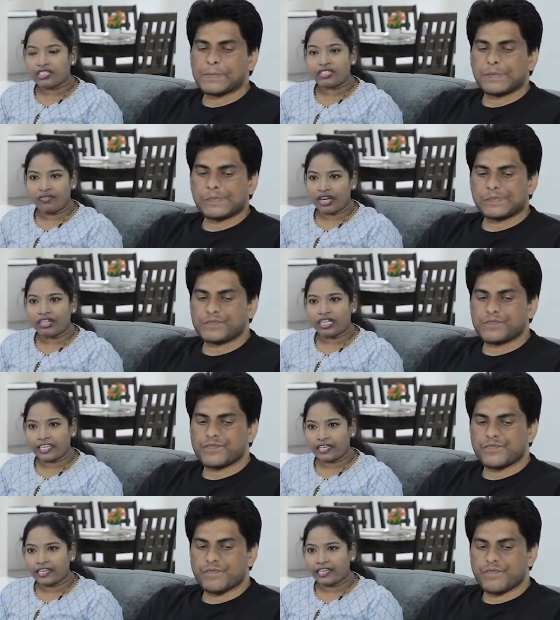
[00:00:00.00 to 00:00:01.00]
Speaker 1: just went
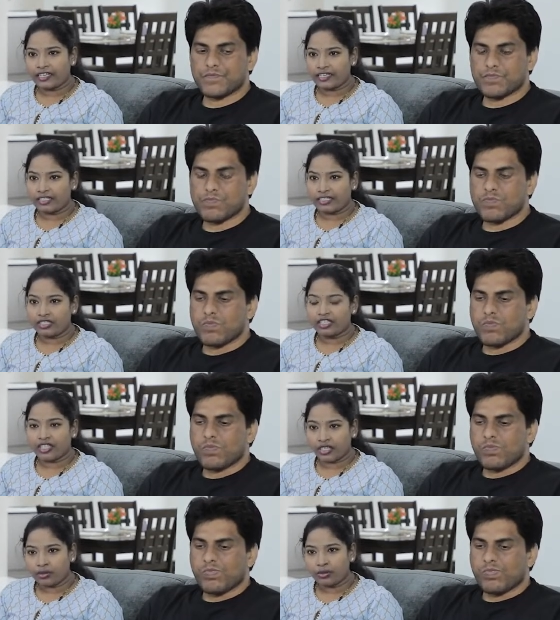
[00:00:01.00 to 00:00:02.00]
ahead and
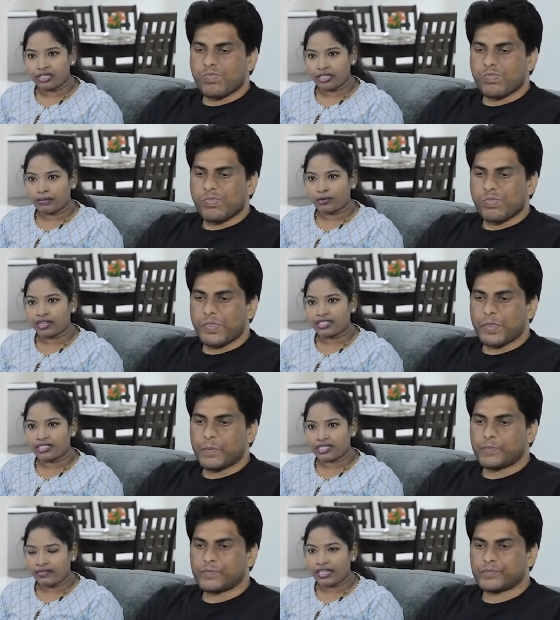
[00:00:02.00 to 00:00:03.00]
checked those
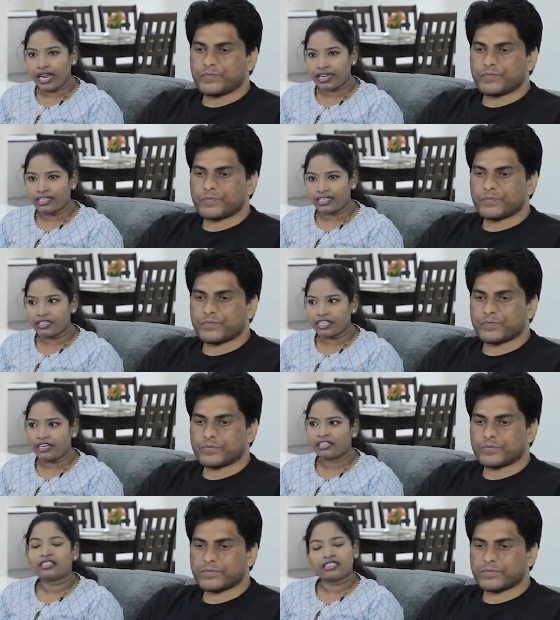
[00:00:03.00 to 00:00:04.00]
projects, and we liked it,
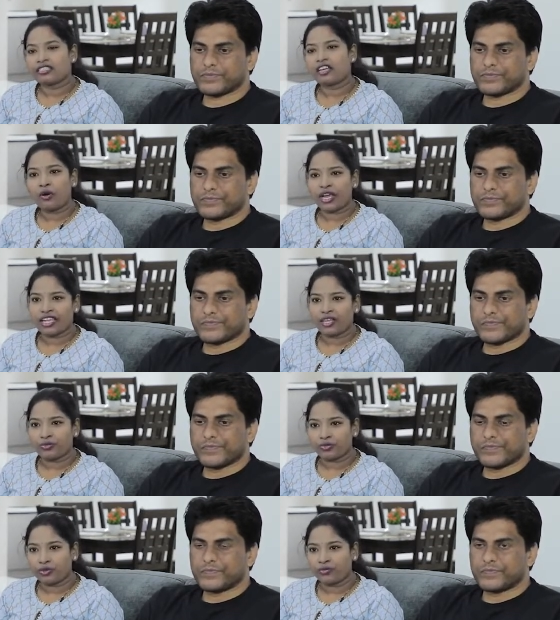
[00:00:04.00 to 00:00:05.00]
and this is how I
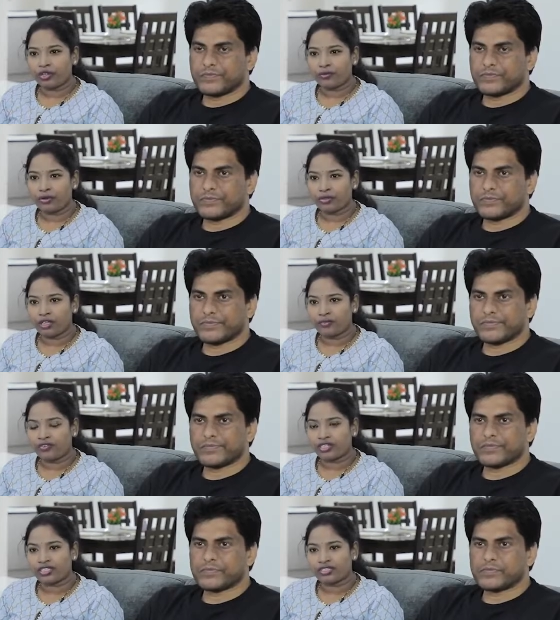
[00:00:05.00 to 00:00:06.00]
came to know about the
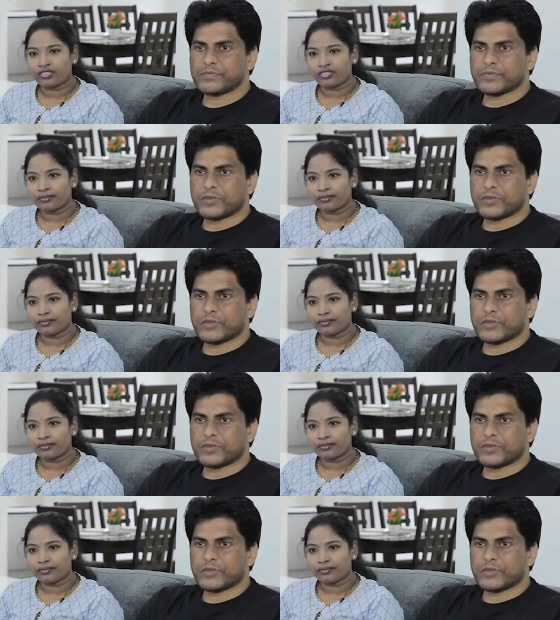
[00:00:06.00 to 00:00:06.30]
Abhee Ventures.